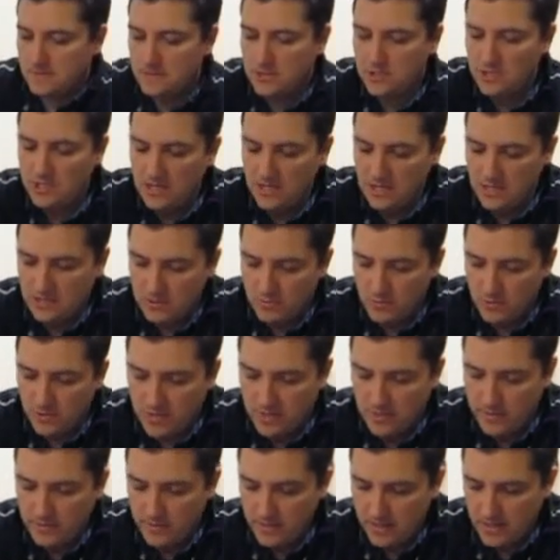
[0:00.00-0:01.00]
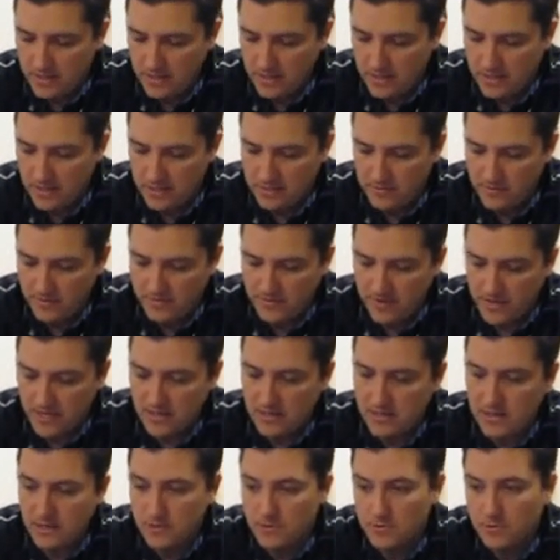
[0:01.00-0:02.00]
cheek swab, and we've got
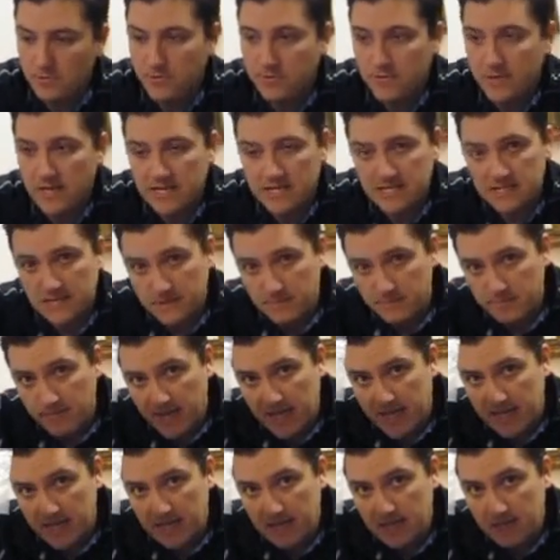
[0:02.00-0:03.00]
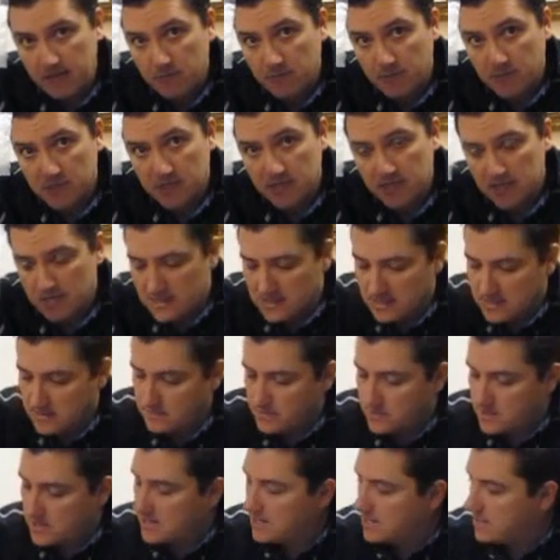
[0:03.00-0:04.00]
another plastic baggie. We're seeing
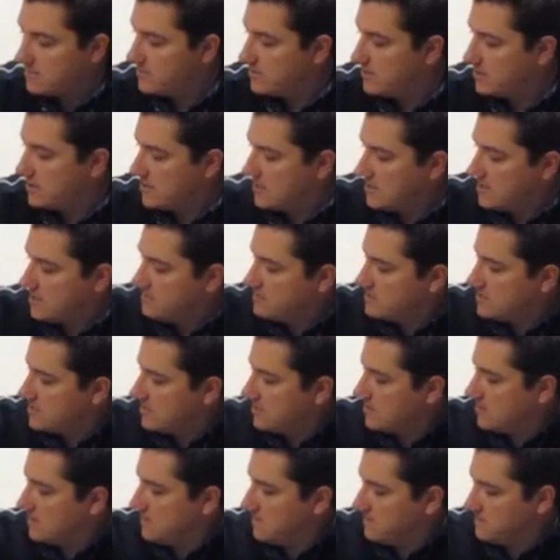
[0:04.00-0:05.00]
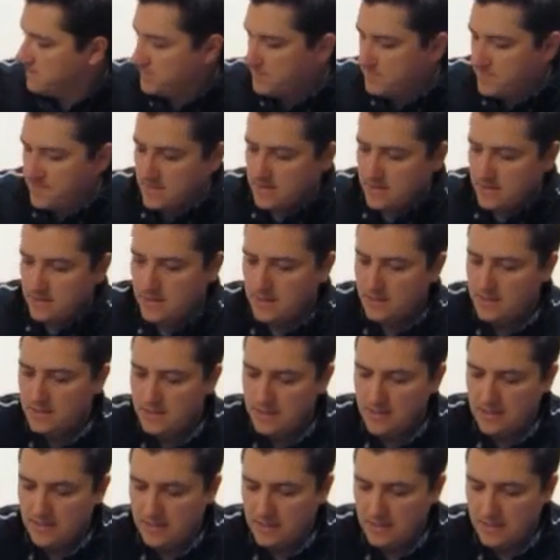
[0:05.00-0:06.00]
some common themes here.
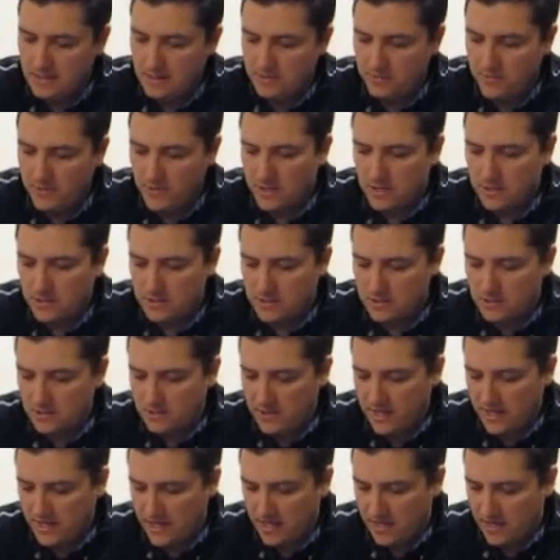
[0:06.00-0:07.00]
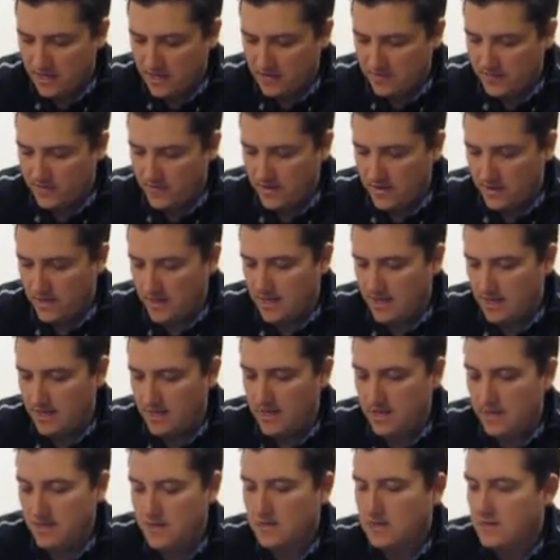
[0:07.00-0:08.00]
And we also have
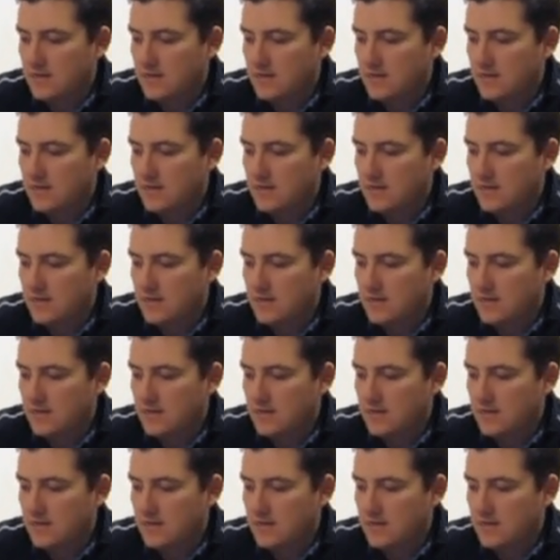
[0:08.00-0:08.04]
a